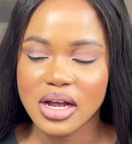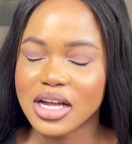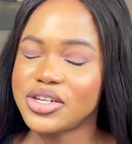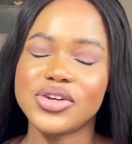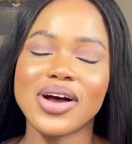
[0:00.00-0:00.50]

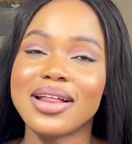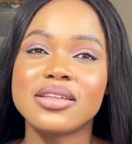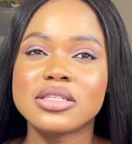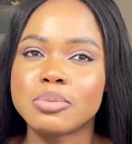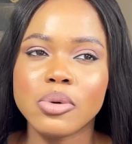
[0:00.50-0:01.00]
I don't know, at
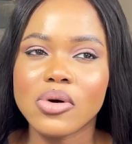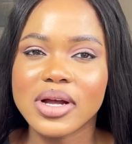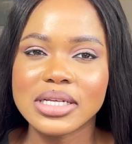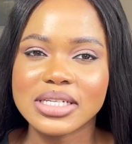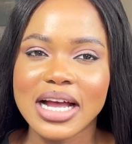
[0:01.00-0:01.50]
this
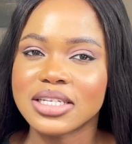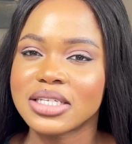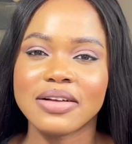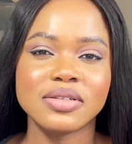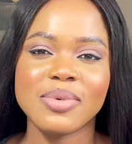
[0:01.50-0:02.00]
point I
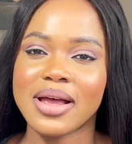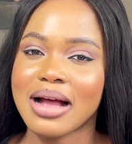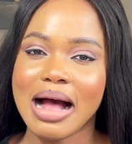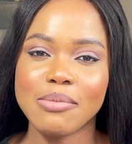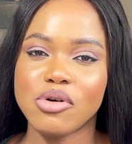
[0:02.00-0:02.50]
just have to buy a
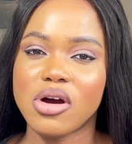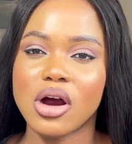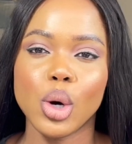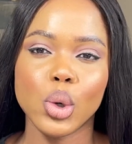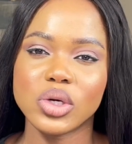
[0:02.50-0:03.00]

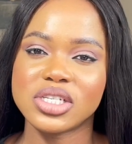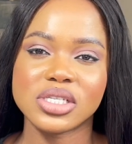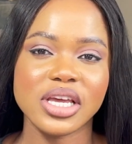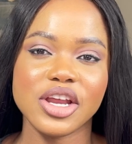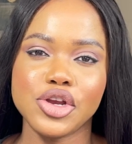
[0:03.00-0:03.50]
camera or
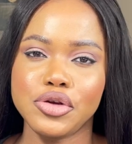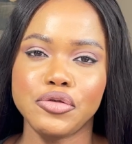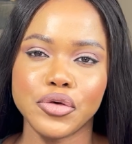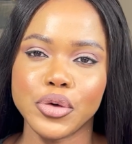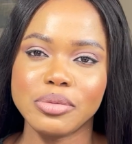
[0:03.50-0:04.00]
just get a new
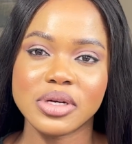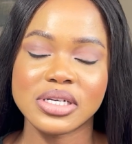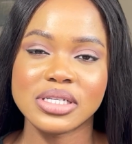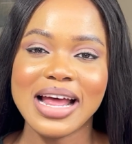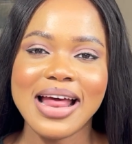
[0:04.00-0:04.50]
phone,
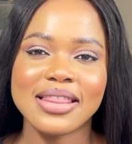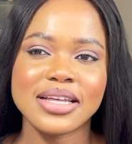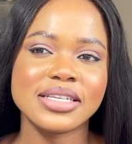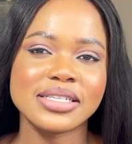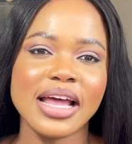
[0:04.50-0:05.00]
because
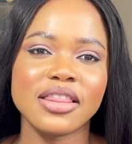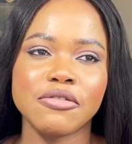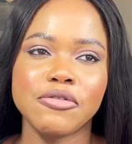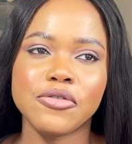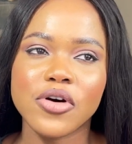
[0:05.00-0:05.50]
this is like the
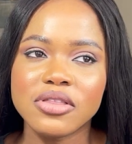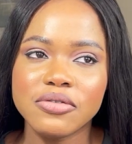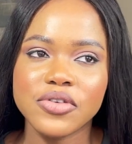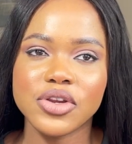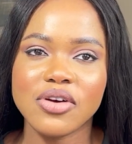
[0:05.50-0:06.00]
fourth
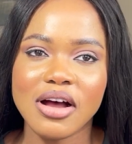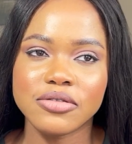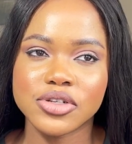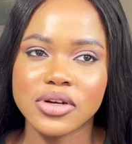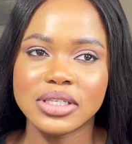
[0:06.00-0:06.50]
video I've
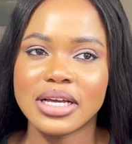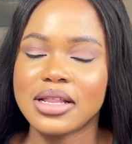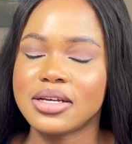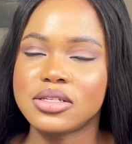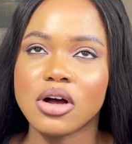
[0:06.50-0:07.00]
shot
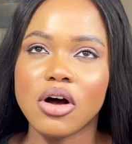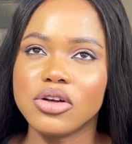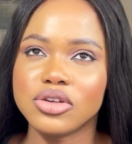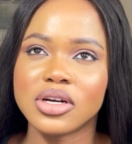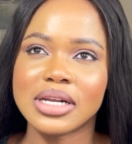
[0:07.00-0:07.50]
and it's
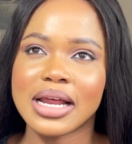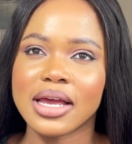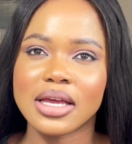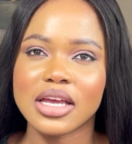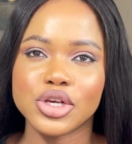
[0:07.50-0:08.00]
all not
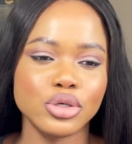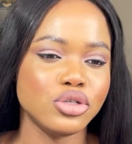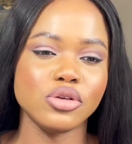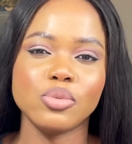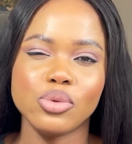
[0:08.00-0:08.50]
like
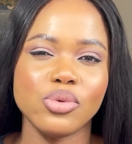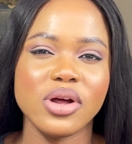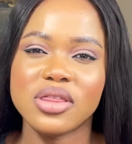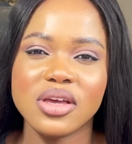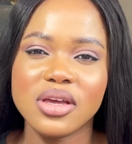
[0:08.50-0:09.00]
YouTube
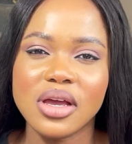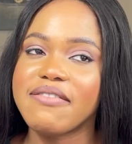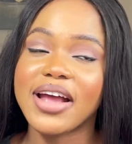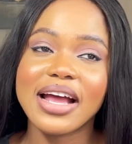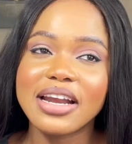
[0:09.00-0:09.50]
worthy.
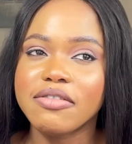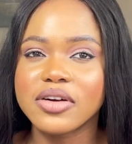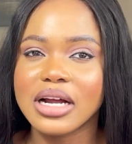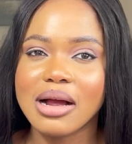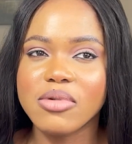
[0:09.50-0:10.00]
If I can't
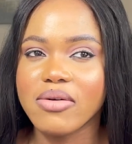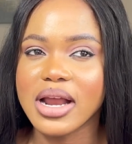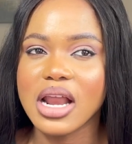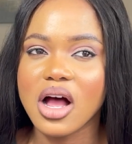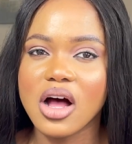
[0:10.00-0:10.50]
afford a camera
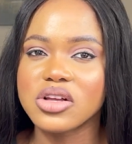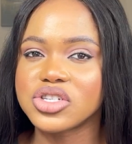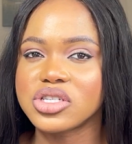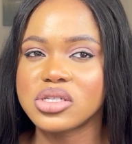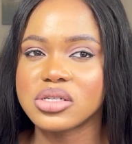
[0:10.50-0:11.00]
right now, I'll
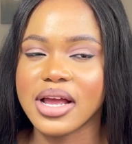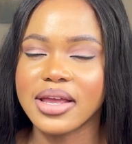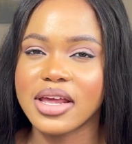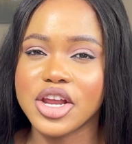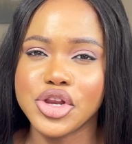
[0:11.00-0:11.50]
just
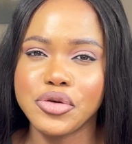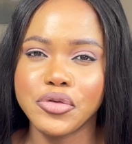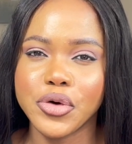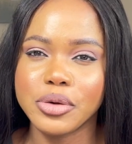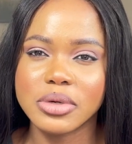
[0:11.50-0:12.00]
like get a new
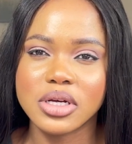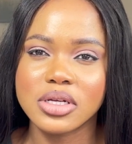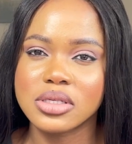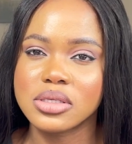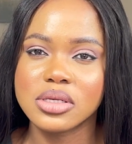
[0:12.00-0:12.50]
phone,
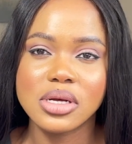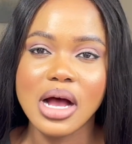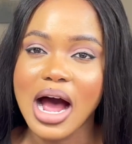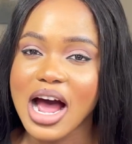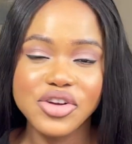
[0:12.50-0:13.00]
because
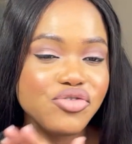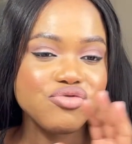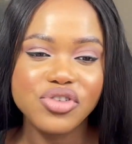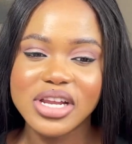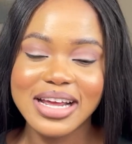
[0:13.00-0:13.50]
I don't
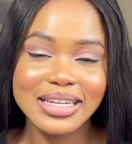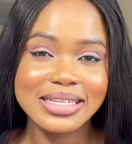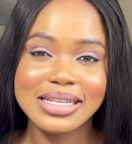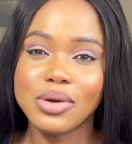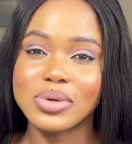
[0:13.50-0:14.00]
really
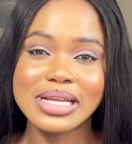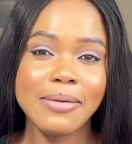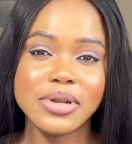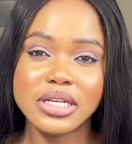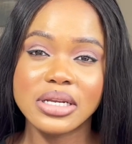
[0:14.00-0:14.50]
understand what's
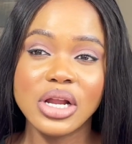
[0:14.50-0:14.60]
happening